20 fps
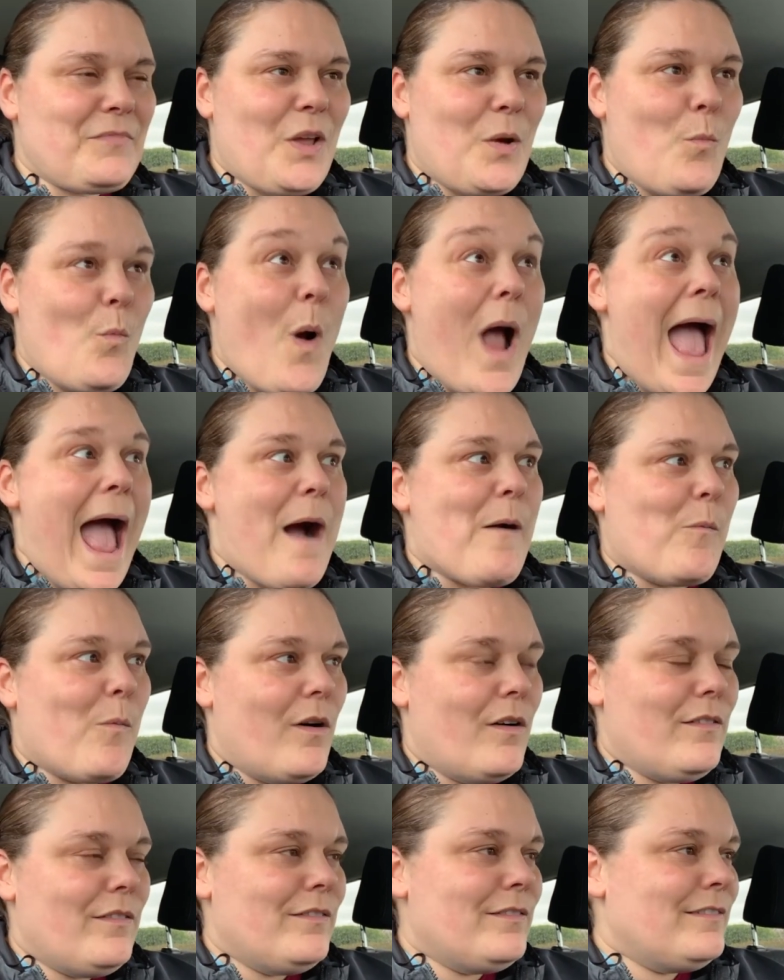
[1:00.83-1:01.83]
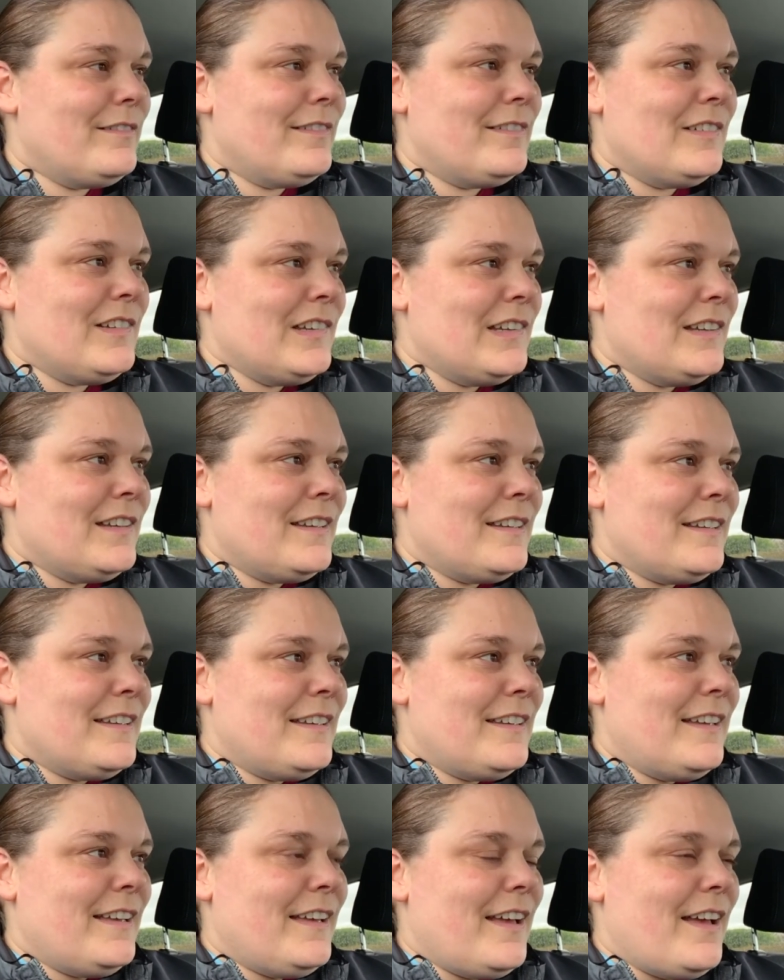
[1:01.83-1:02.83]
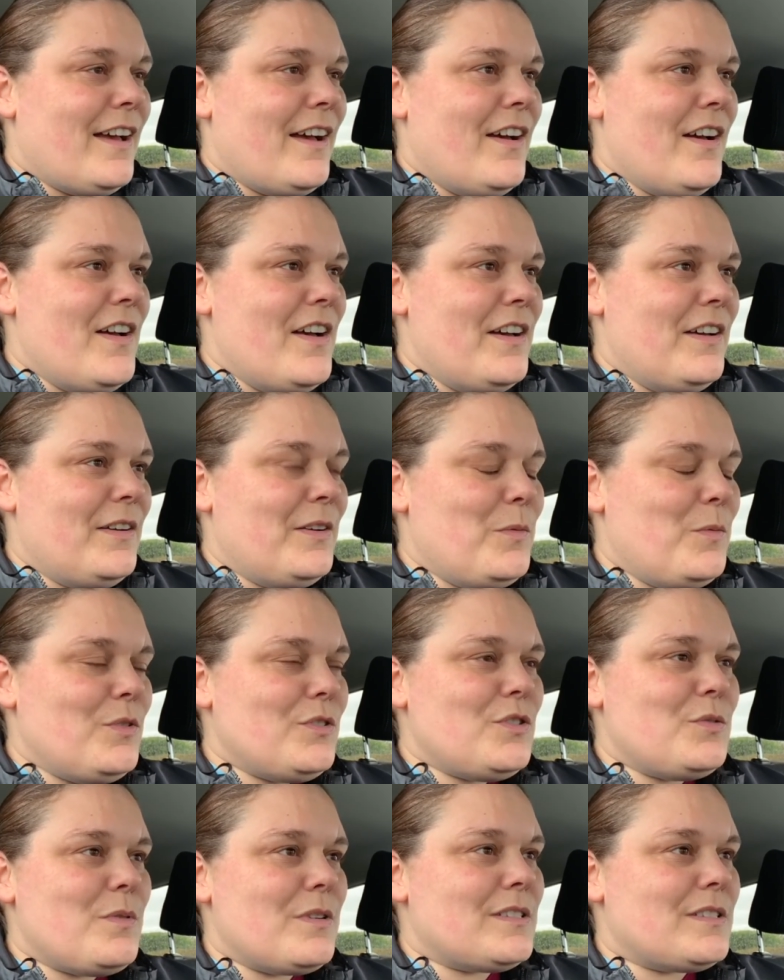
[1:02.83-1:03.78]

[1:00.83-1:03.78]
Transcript: Wow. What do I